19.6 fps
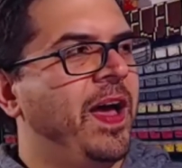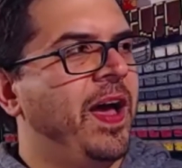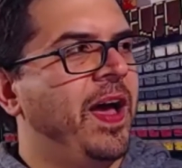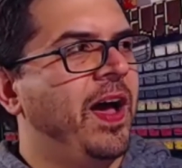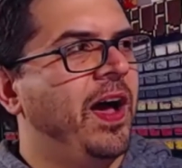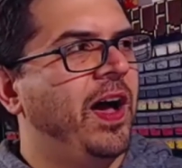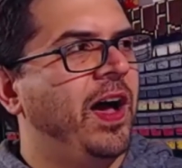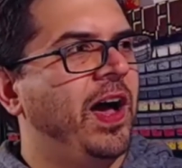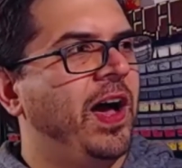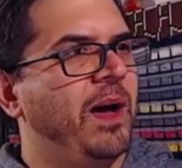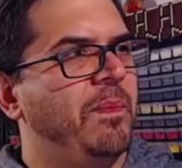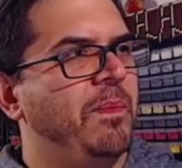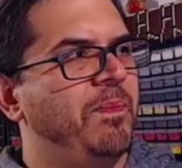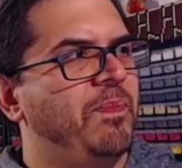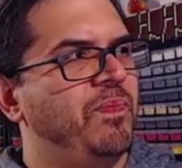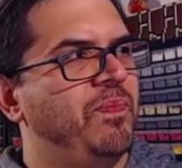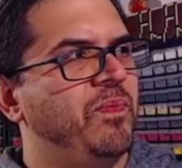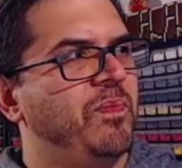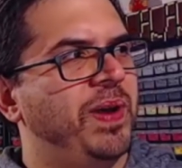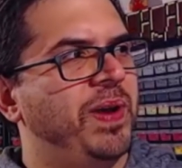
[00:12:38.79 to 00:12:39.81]

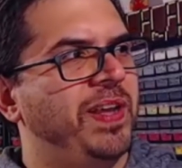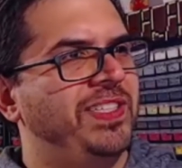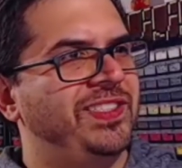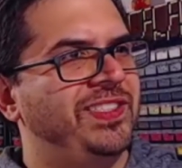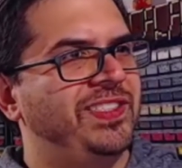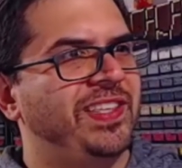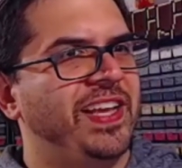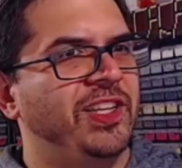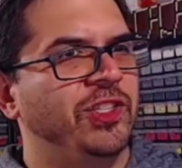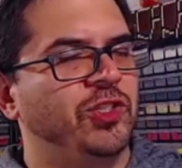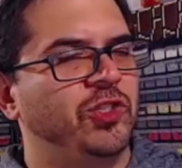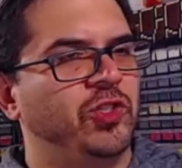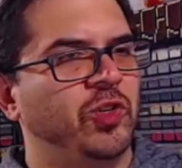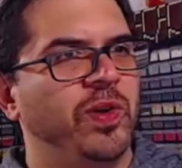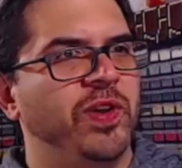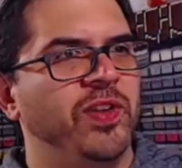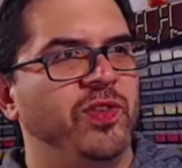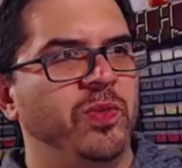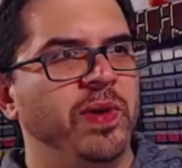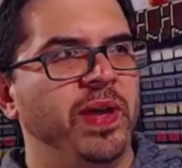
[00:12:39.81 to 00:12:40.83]
But I just
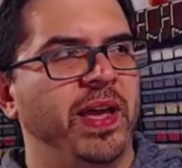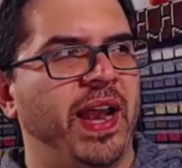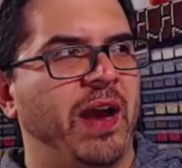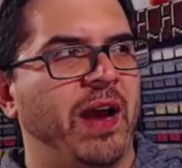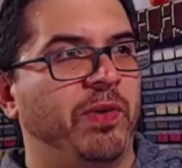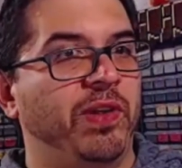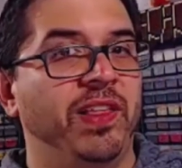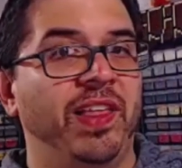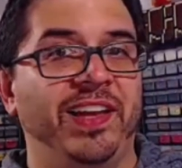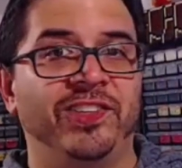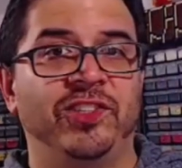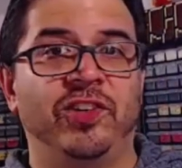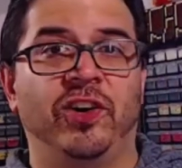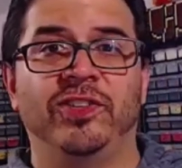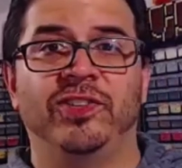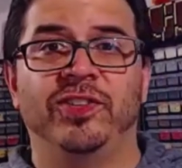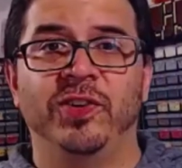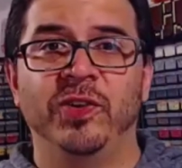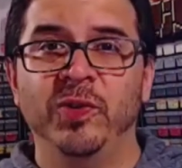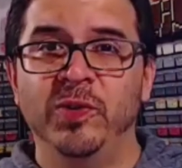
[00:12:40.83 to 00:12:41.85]
enjoyed doing it. I really liked
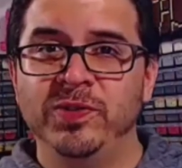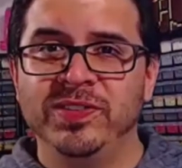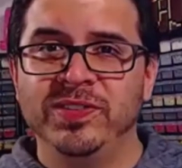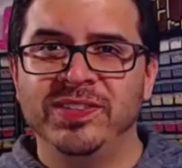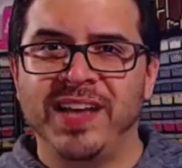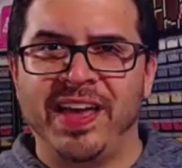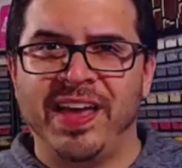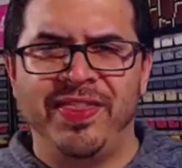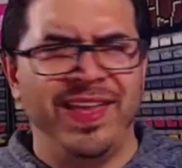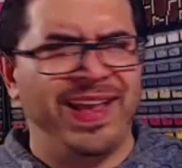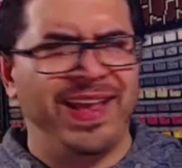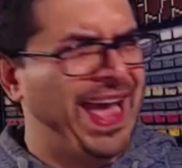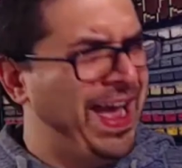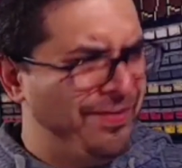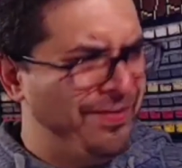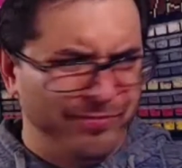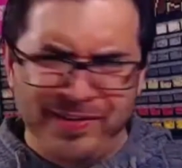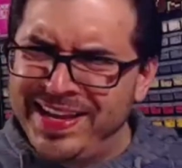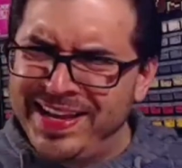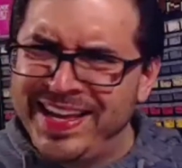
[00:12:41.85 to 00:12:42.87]
cartoons. I think
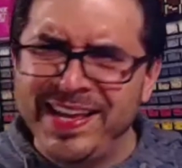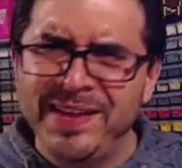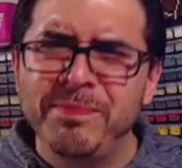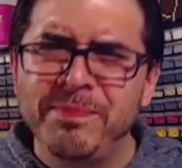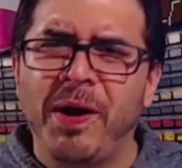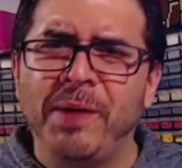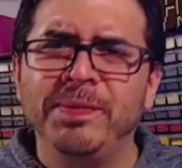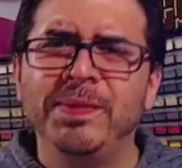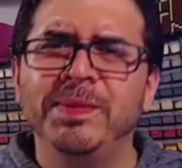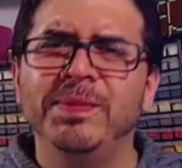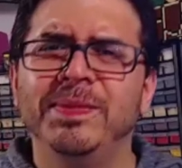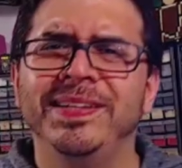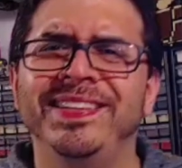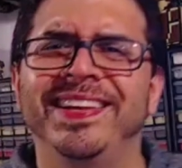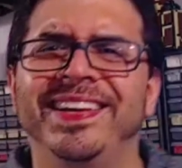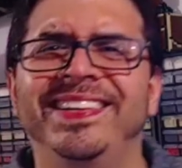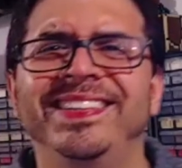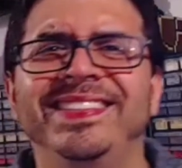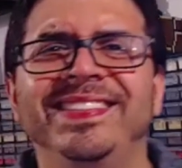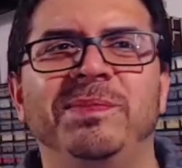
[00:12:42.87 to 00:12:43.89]
every kid probably
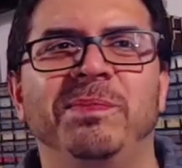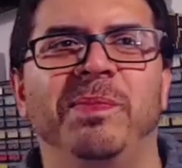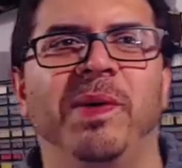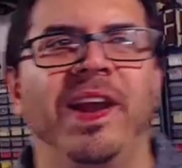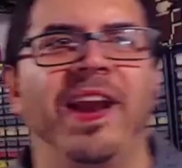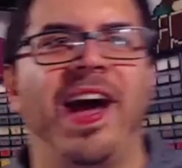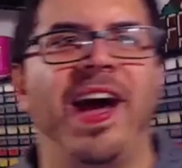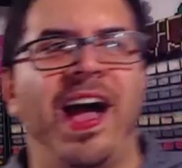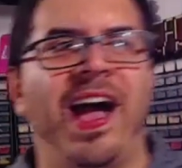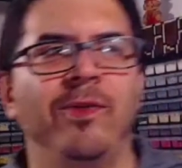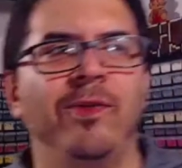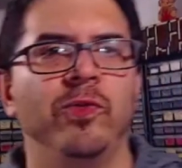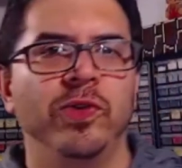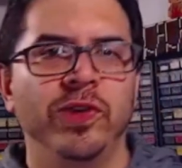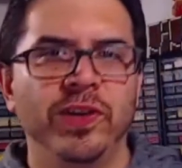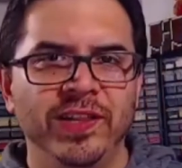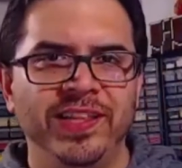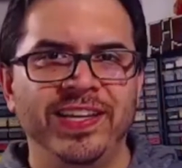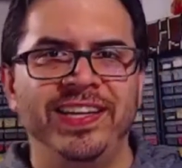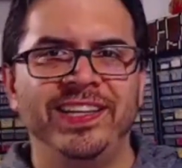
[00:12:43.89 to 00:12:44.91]
does, but I
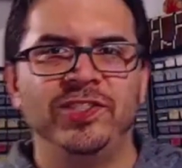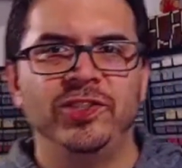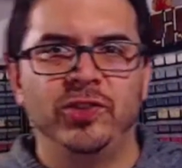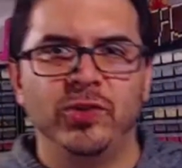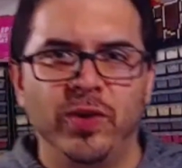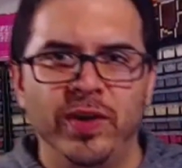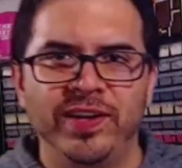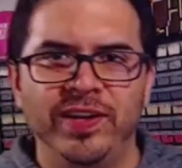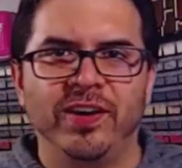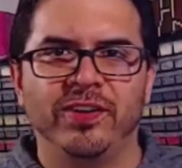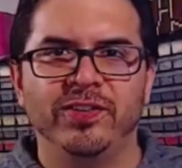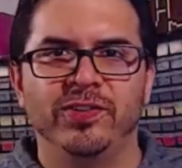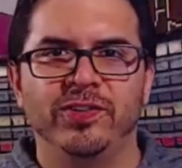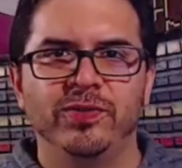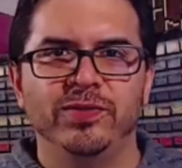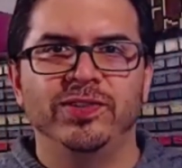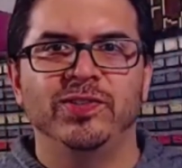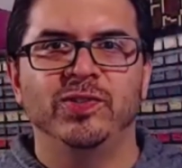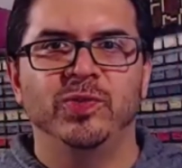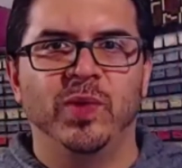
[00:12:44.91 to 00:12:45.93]
really enjoyed
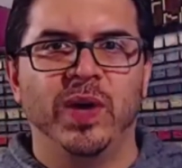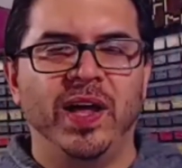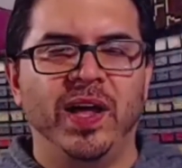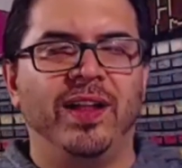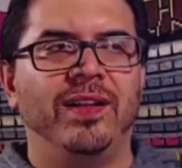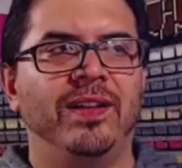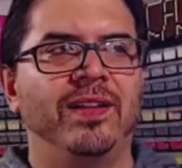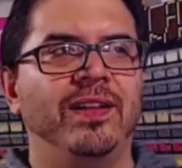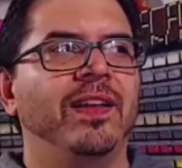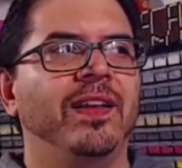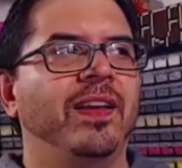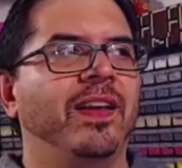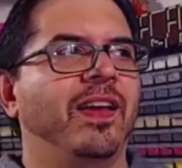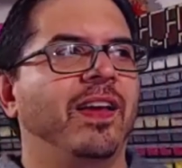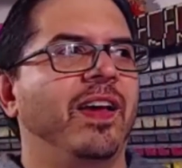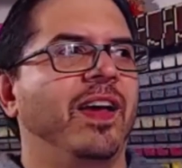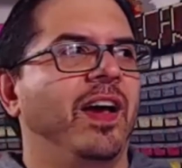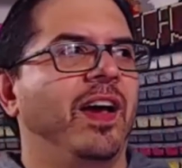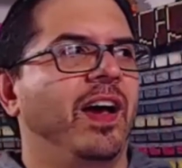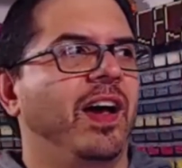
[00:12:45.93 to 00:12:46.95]
cartoons as well.
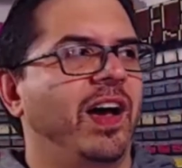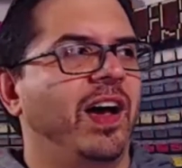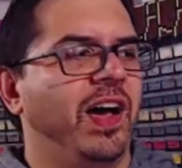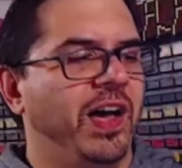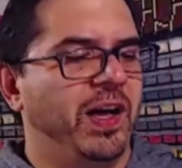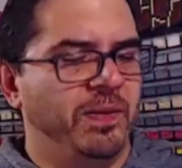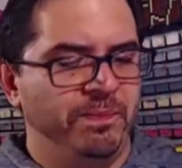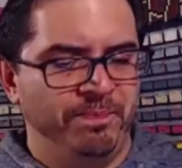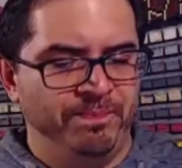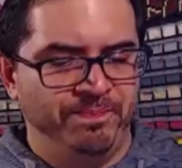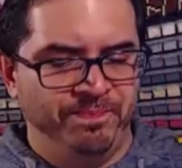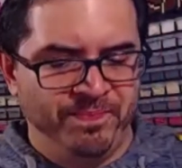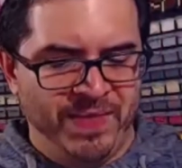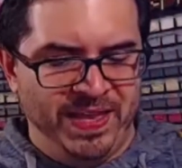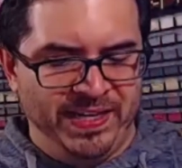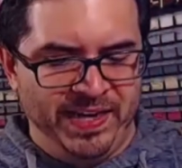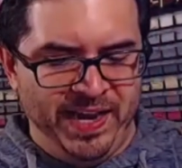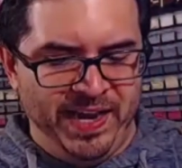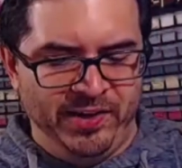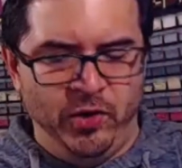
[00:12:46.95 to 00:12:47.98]
And
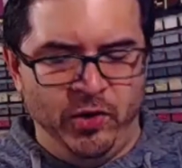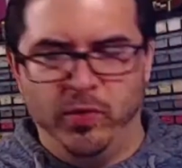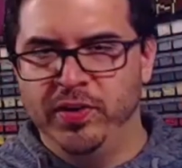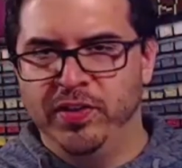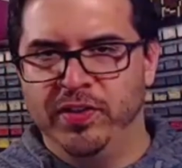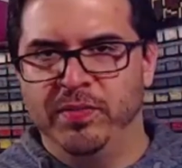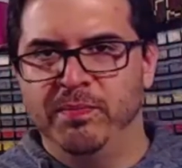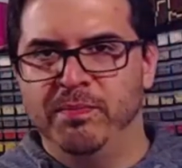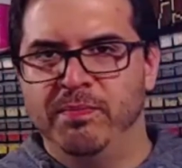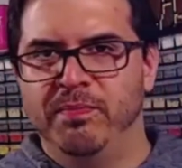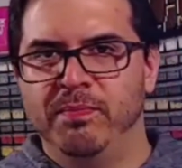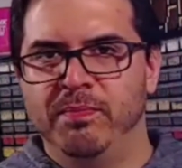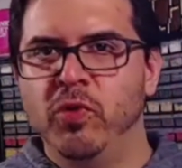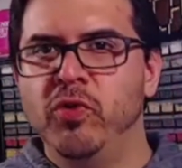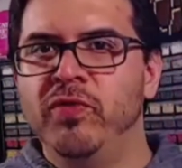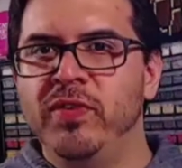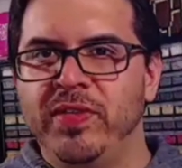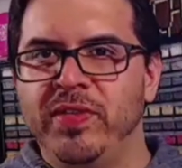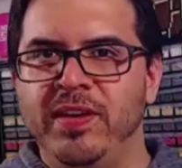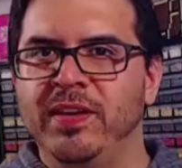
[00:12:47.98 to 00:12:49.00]
going to the
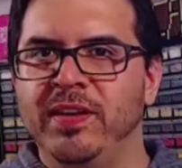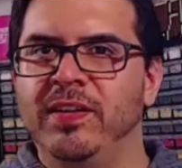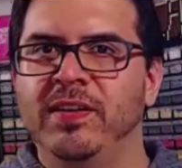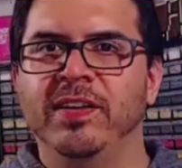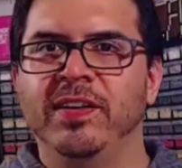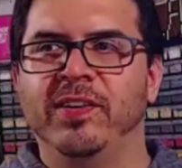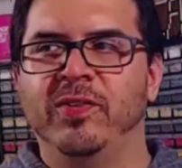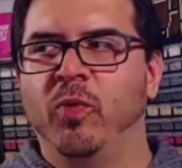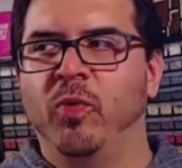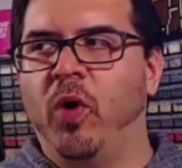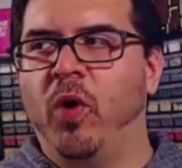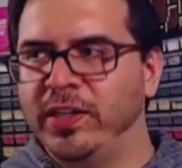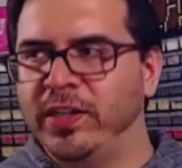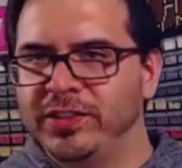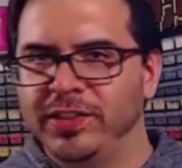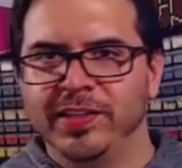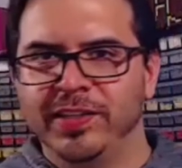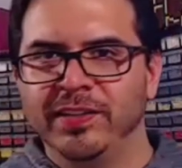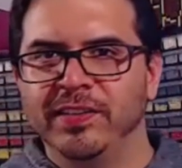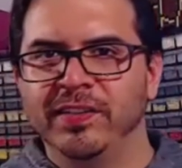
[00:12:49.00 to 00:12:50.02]
movie theater and
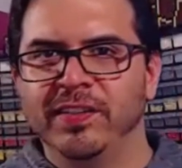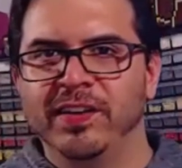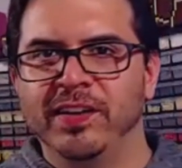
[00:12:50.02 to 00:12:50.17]
watching